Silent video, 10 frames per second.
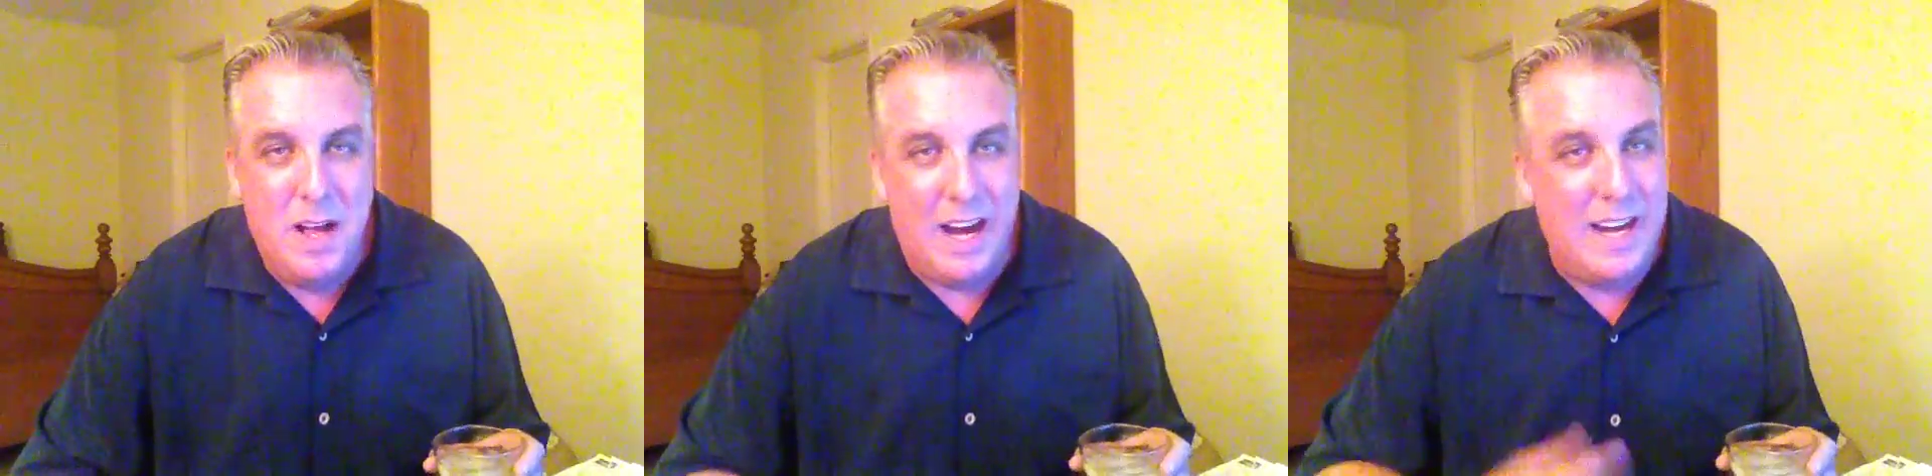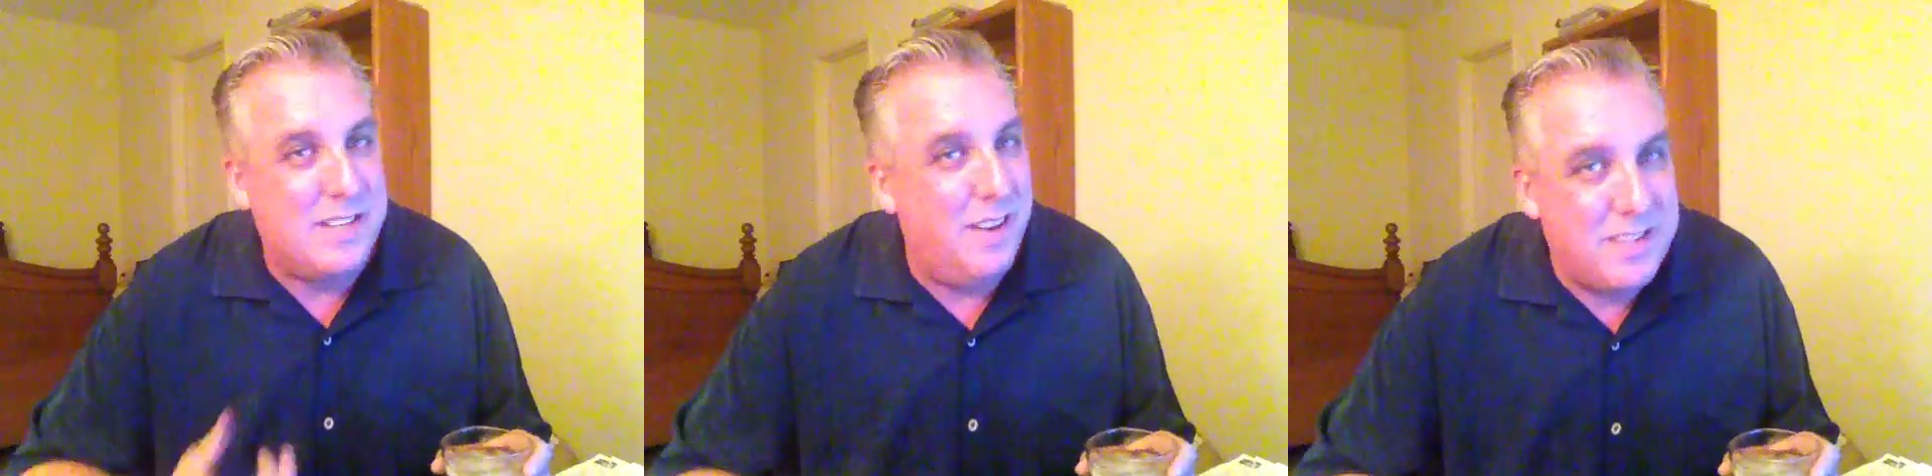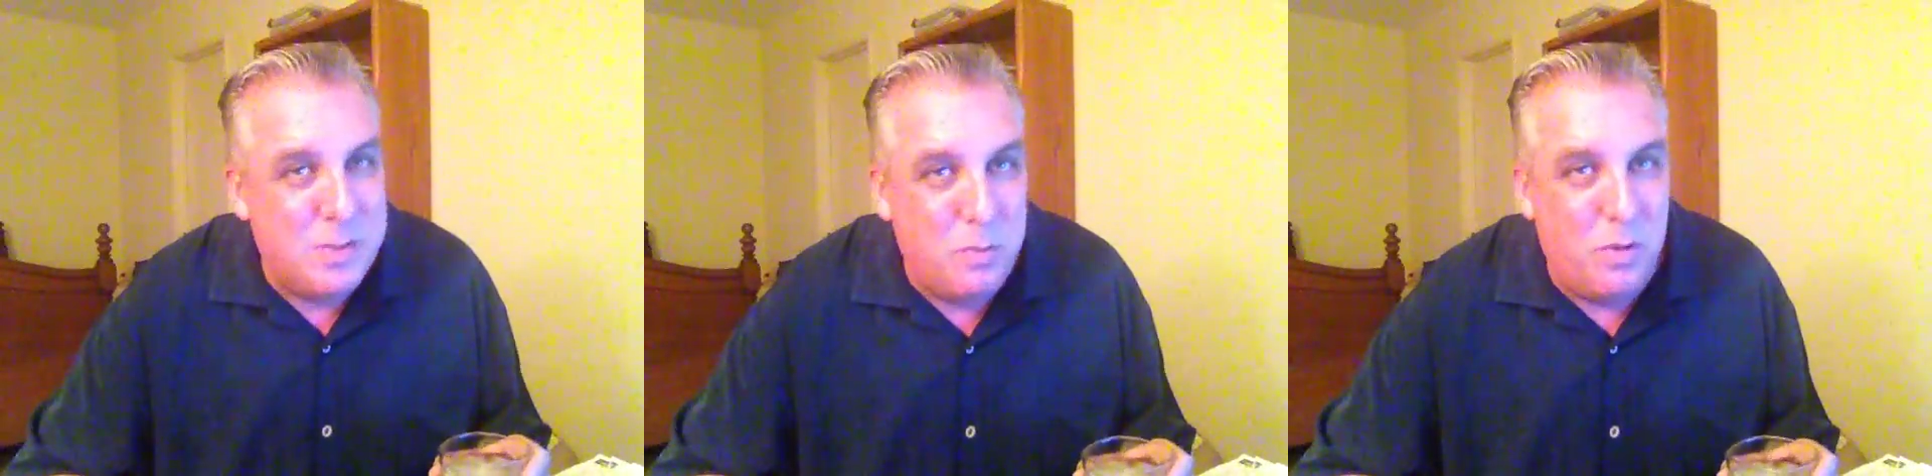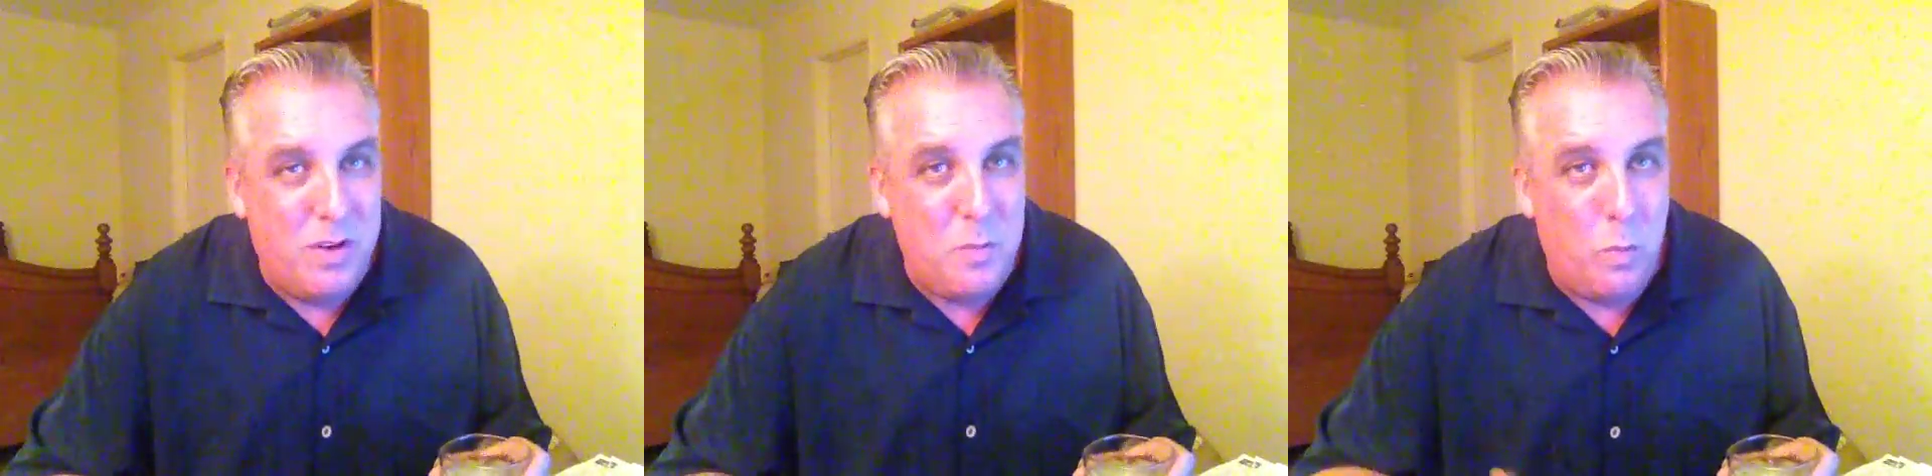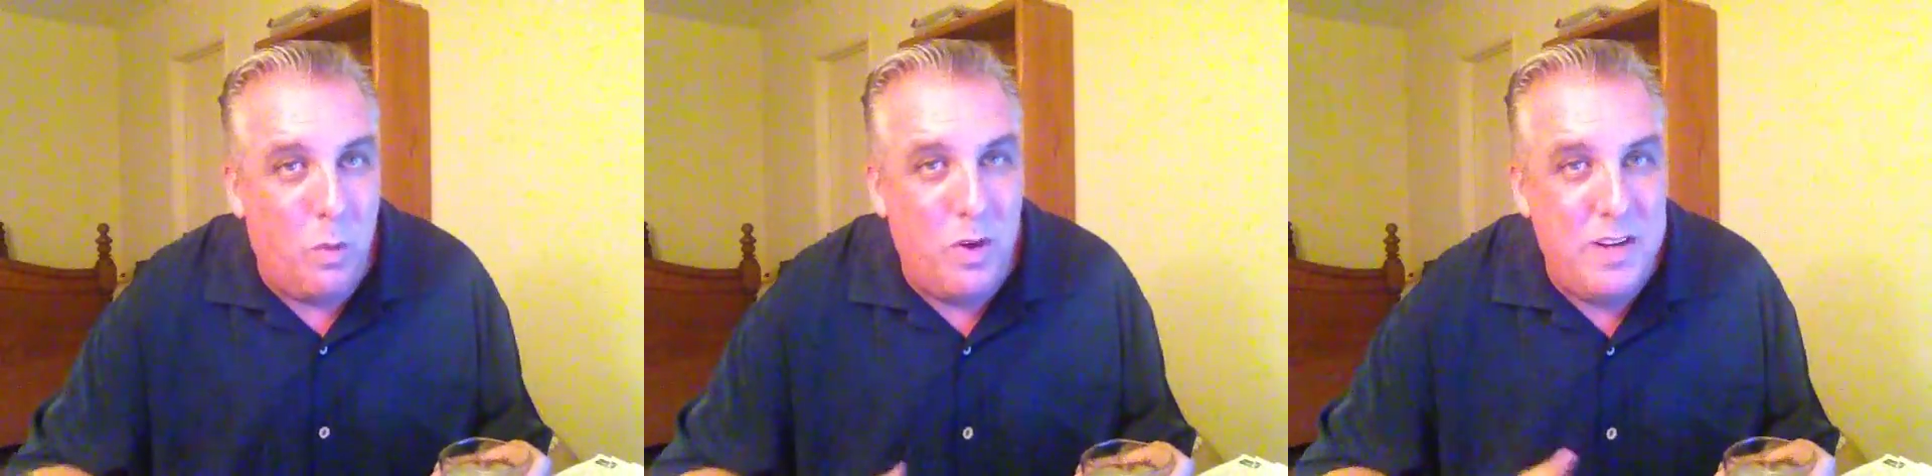I talked to one.
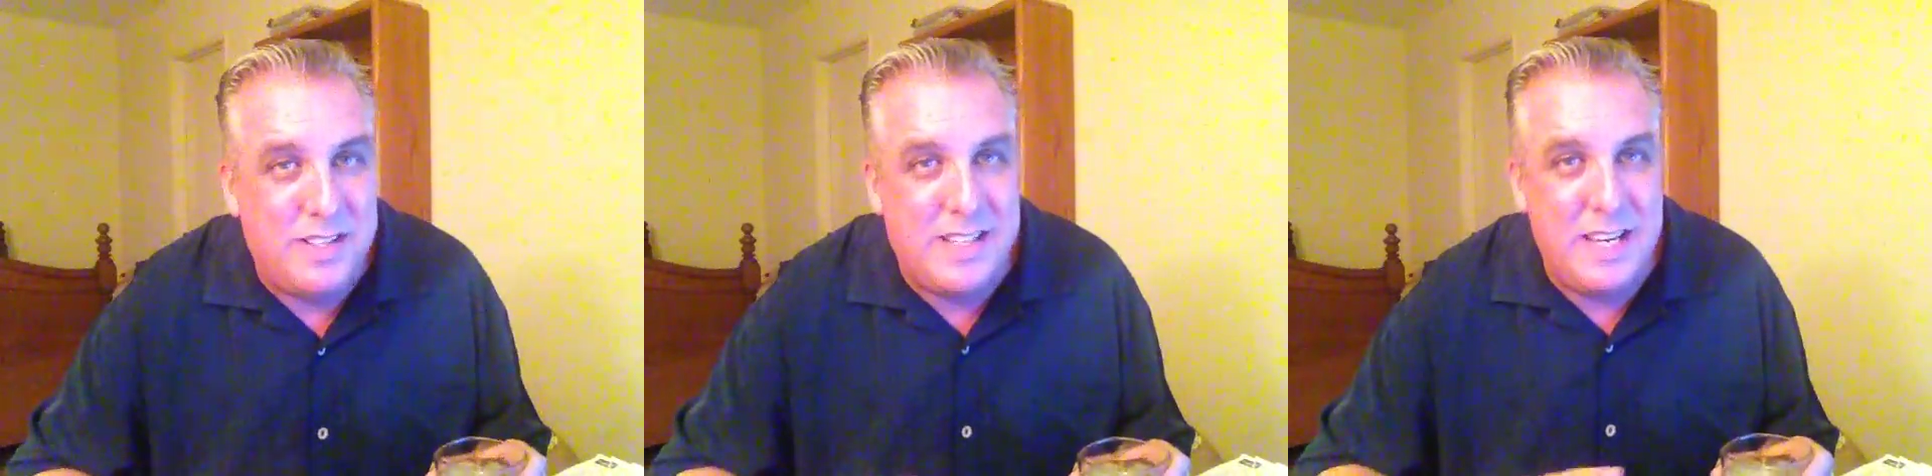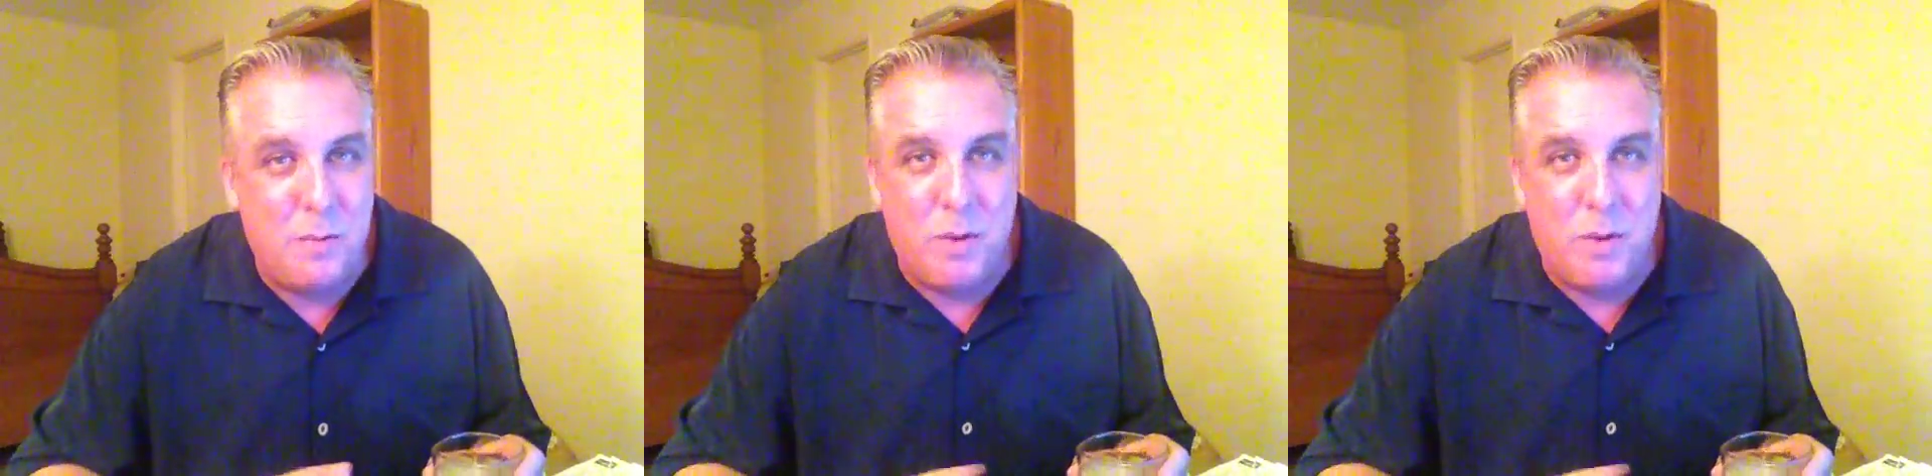One said